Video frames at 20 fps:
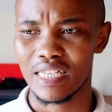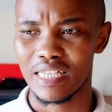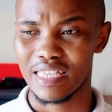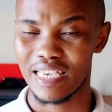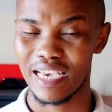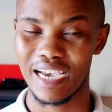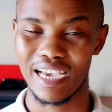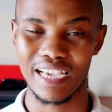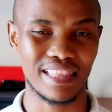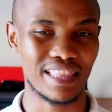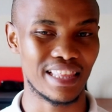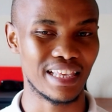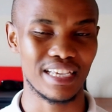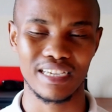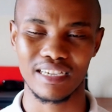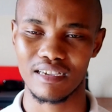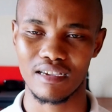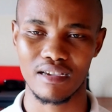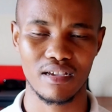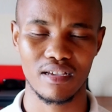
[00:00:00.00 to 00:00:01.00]
I think
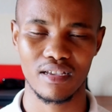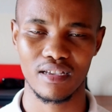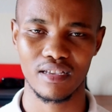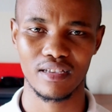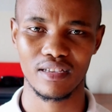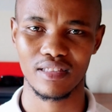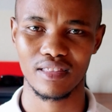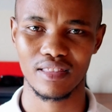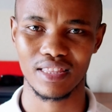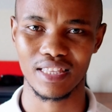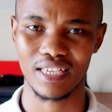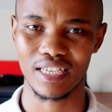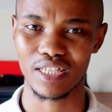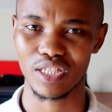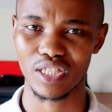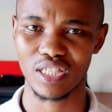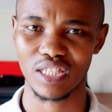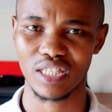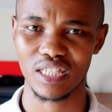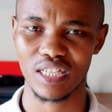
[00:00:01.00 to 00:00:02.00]

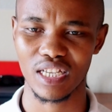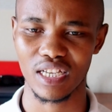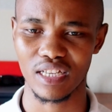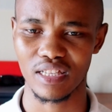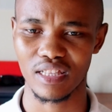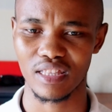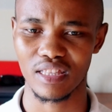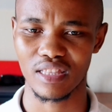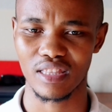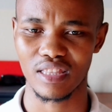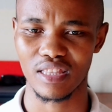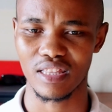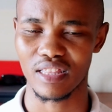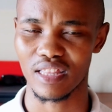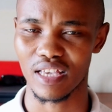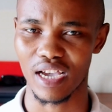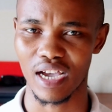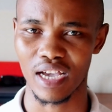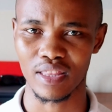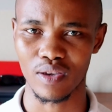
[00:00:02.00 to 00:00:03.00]
things turn
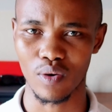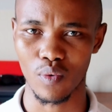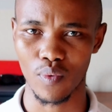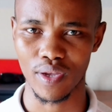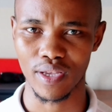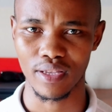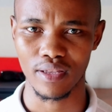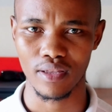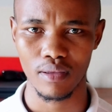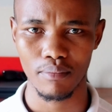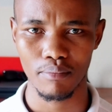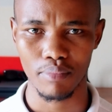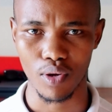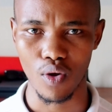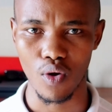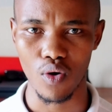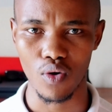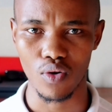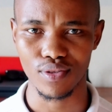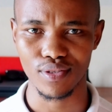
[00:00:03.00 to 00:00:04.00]
the other way
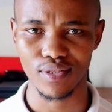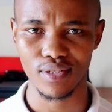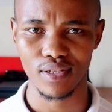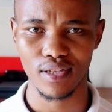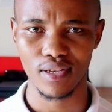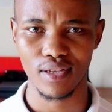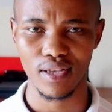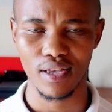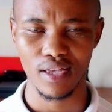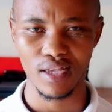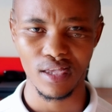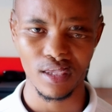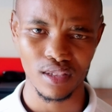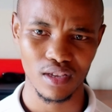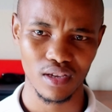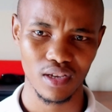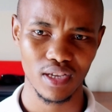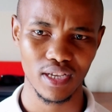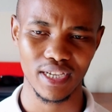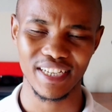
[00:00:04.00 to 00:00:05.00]
because
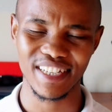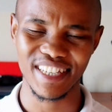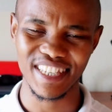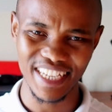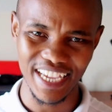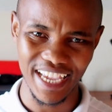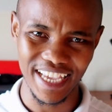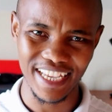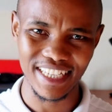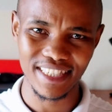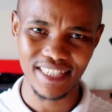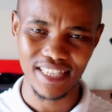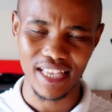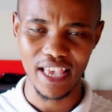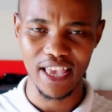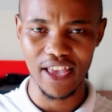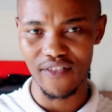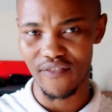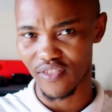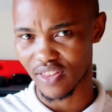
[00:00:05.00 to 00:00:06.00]
it takes
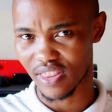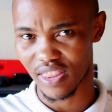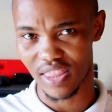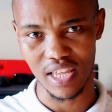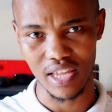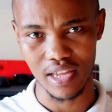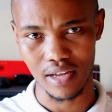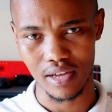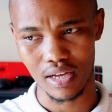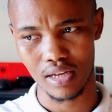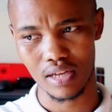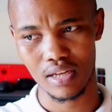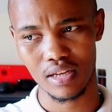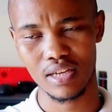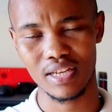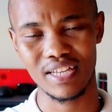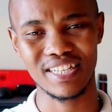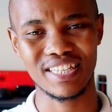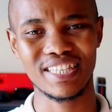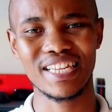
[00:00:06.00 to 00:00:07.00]
everything
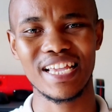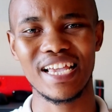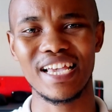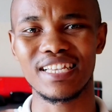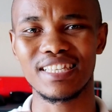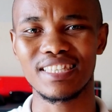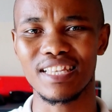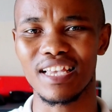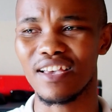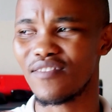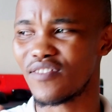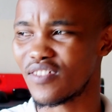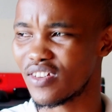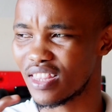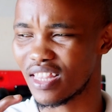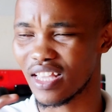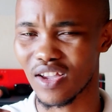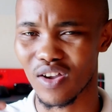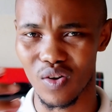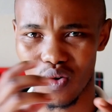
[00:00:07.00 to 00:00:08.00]

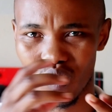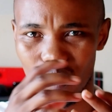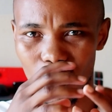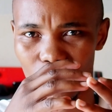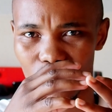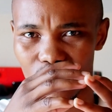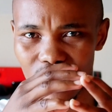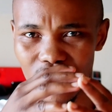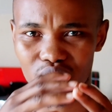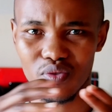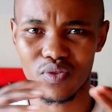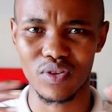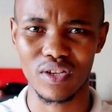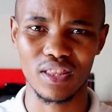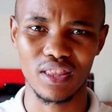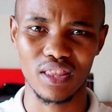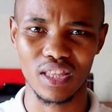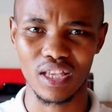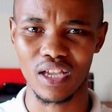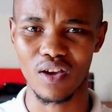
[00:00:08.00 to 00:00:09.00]
that you
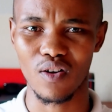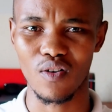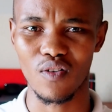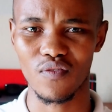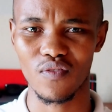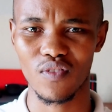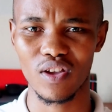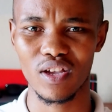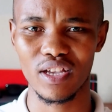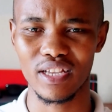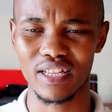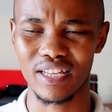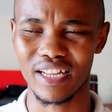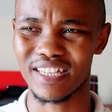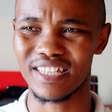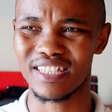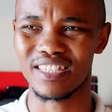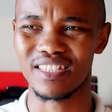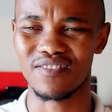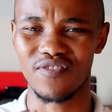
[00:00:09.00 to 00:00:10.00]
can think of
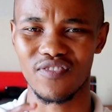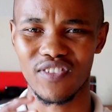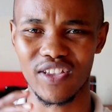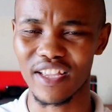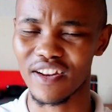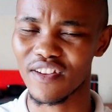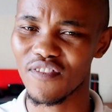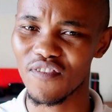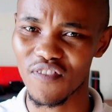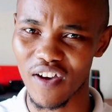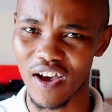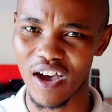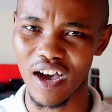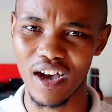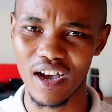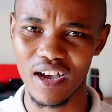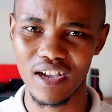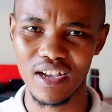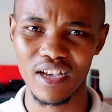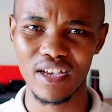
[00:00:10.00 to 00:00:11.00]
that is very far.
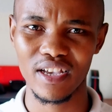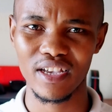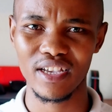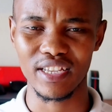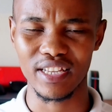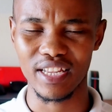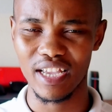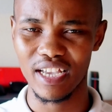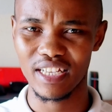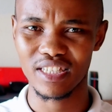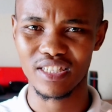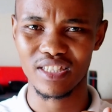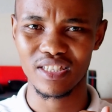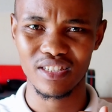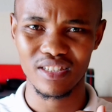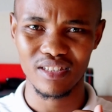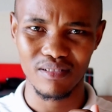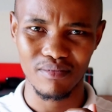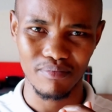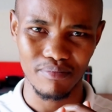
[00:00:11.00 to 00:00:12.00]
It
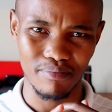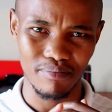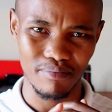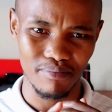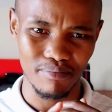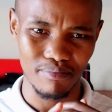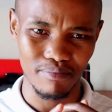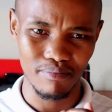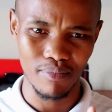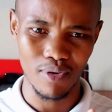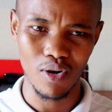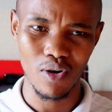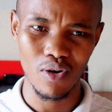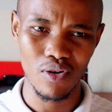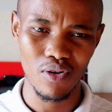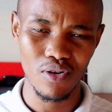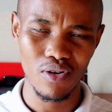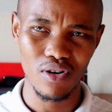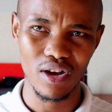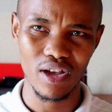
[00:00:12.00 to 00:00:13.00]
has
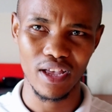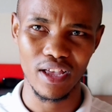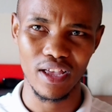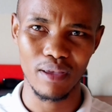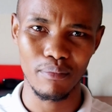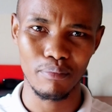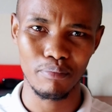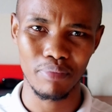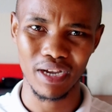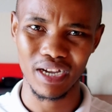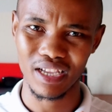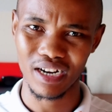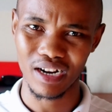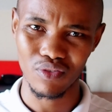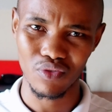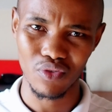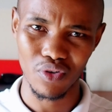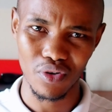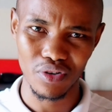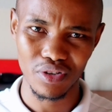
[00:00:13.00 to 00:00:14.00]
more
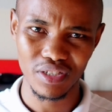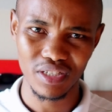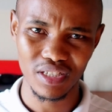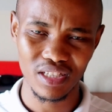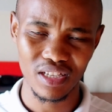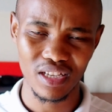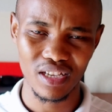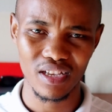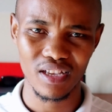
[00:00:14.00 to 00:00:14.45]
background noise.